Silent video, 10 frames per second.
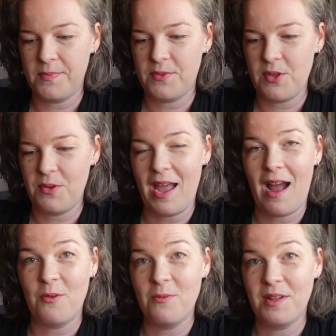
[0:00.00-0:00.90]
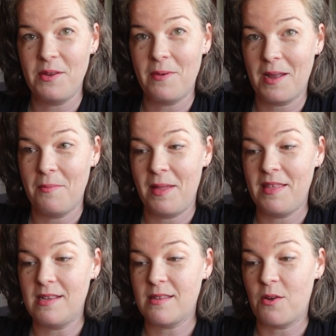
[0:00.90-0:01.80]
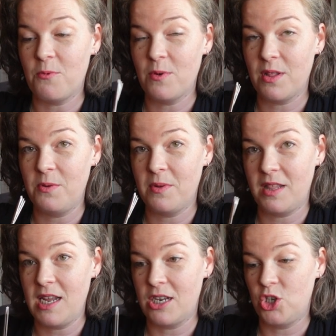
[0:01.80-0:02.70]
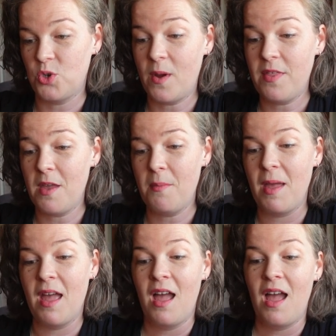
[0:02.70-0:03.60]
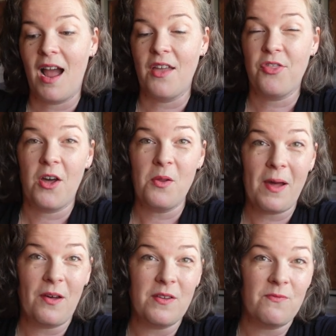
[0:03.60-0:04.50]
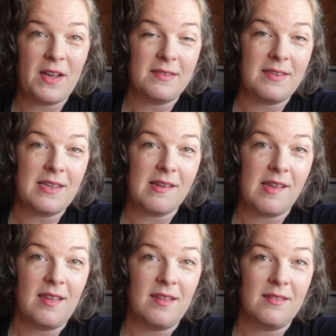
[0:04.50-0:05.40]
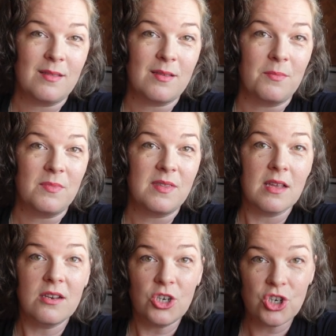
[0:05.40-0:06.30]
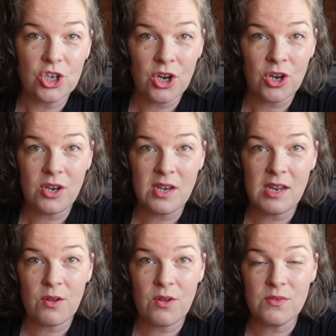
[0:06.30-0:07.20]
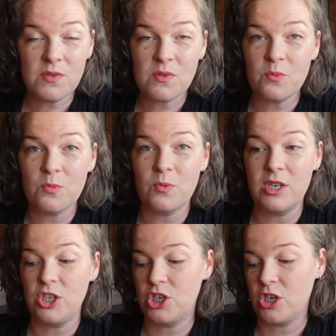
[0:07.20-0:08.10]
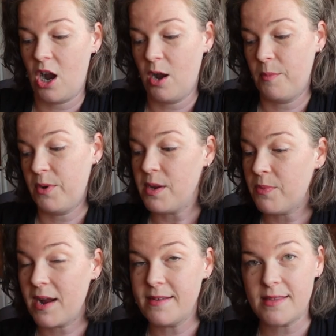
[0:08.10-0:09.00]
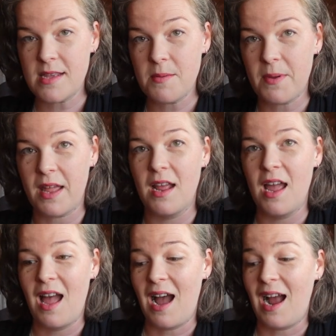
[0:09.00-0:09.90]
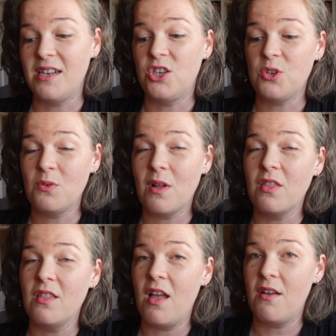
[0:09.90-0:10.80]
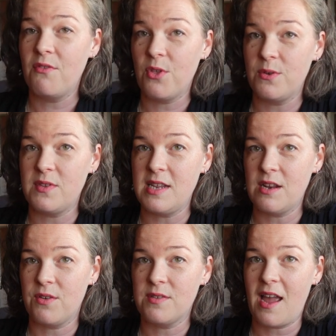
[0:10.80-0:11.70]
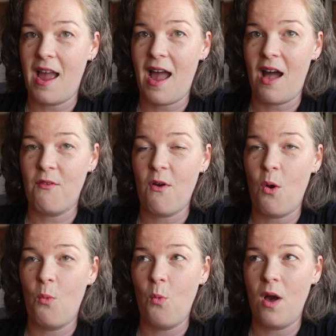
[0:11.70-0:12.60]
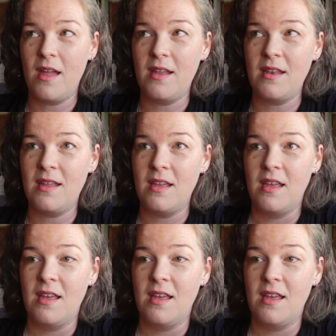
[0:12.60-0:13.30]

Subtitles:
So yeah, I really recommend these. I really, really enjoy them. I thought about investing in some signature needles, which are pretty pricey, but I do love those needles. I have one